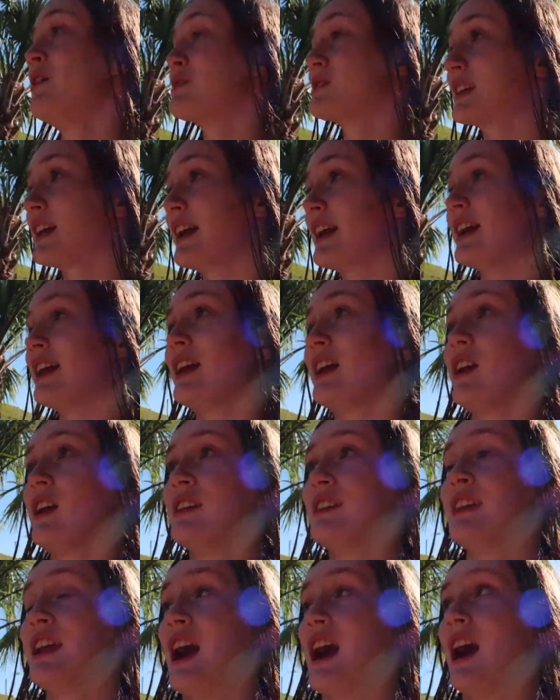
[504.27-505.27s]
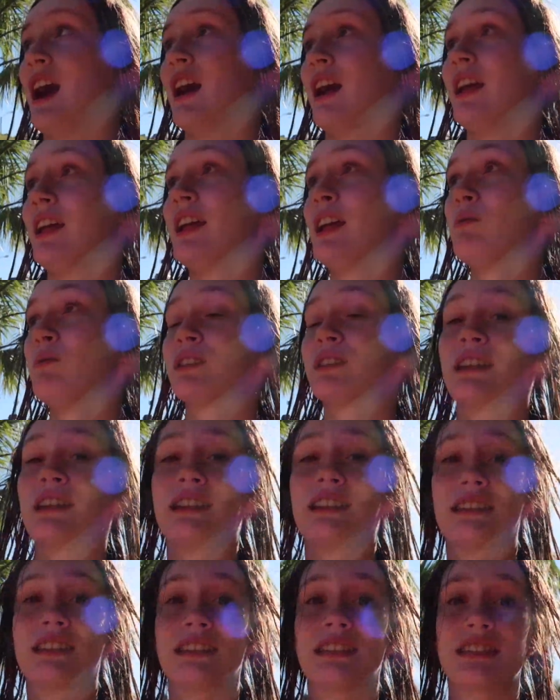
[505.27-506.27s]
it was like, yeah, it was
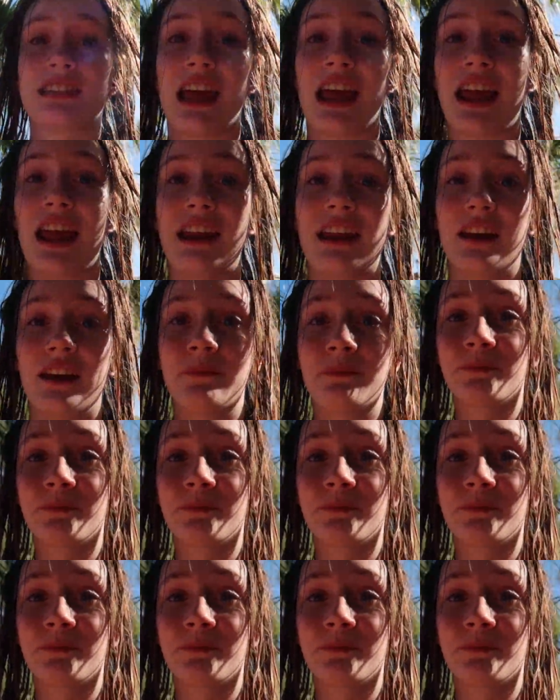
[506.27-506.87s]
insane. I lost my